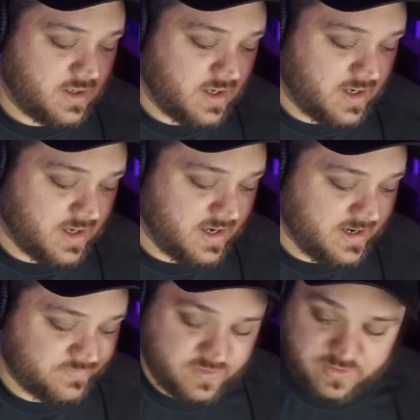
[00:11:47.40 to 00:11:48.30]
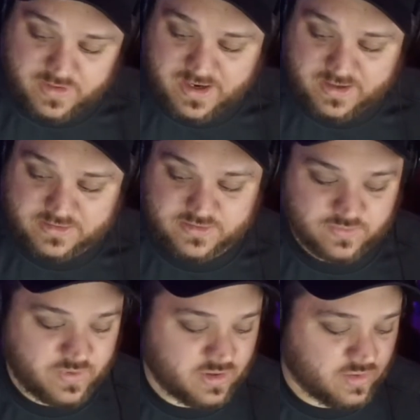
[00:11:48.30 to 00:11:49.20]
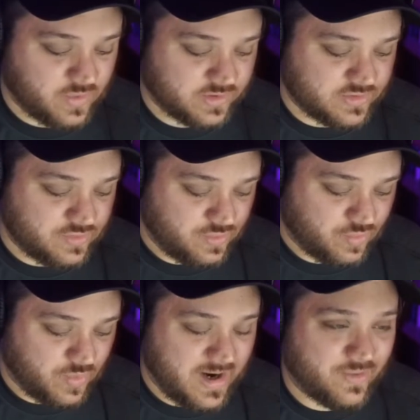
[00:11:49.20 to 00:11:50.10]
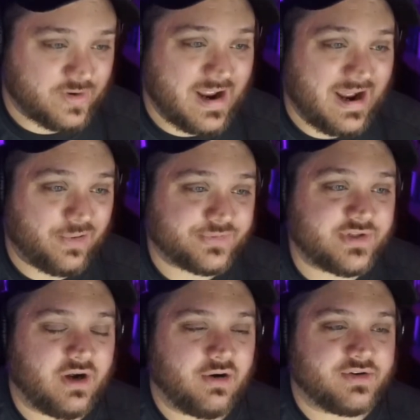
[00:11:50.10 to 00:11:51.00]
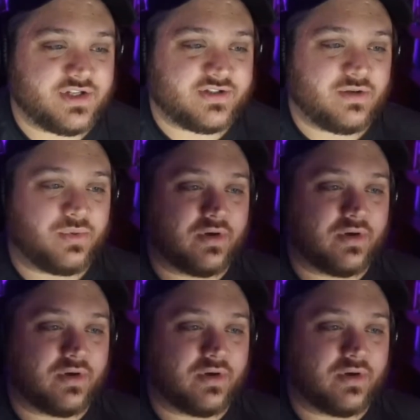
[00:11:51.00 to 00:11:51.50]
After that, we are going to round out our DC